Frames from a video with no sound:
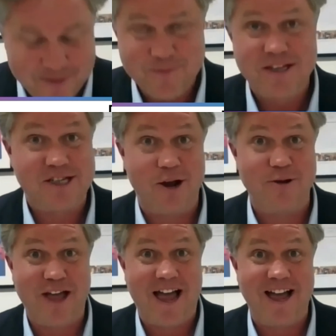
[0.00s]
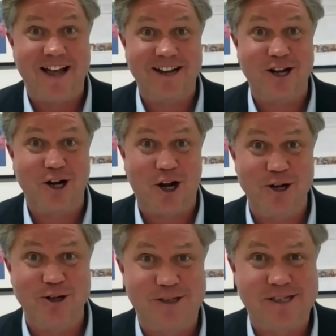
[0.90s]
So that
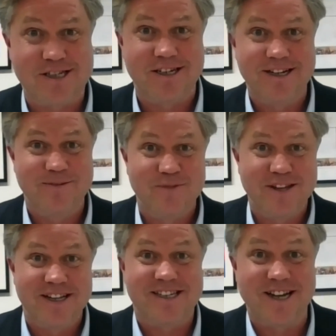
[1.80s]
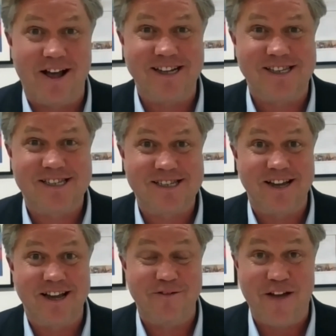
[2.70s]
concludes
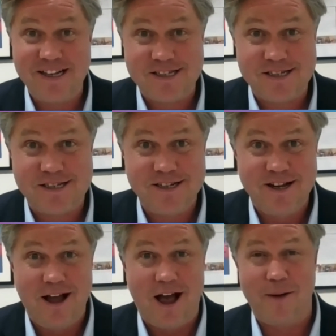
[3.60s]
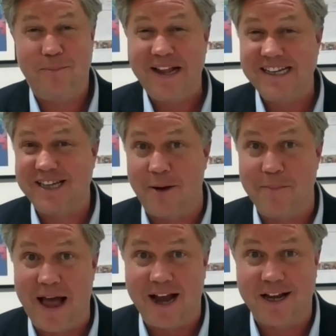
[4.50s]
tonight's events. Please come
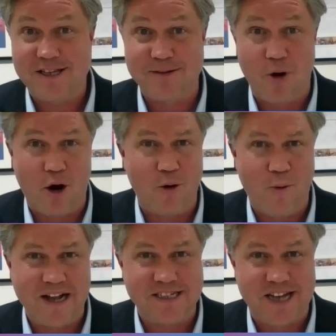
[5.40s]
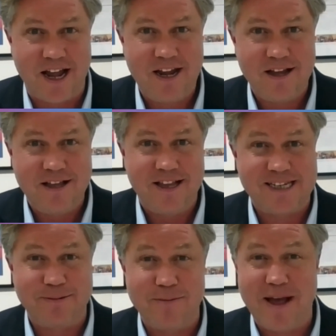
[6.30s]
back tomorrow and Wednesday. There's
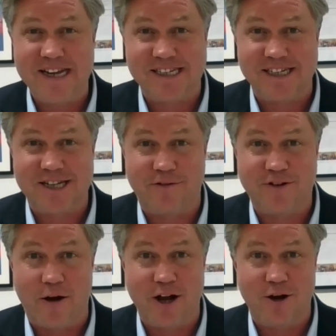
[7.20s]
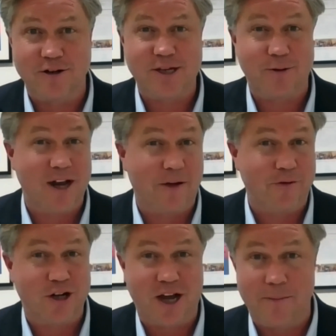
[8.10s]
some amazing stuff going on, so we'd love you
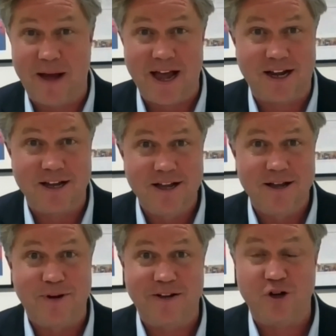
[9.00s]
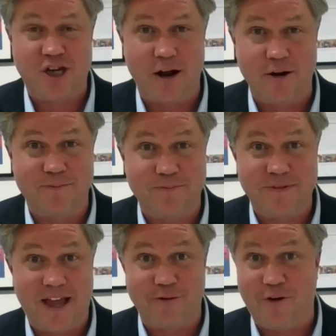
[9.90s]
to come back. But if you don't,
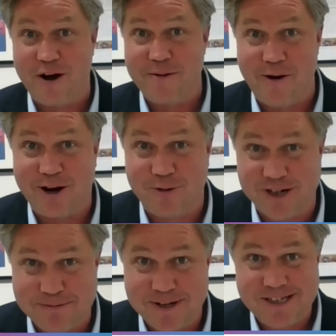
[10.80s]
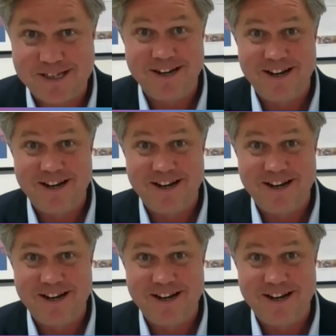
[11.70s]
have a very Merry Christmas.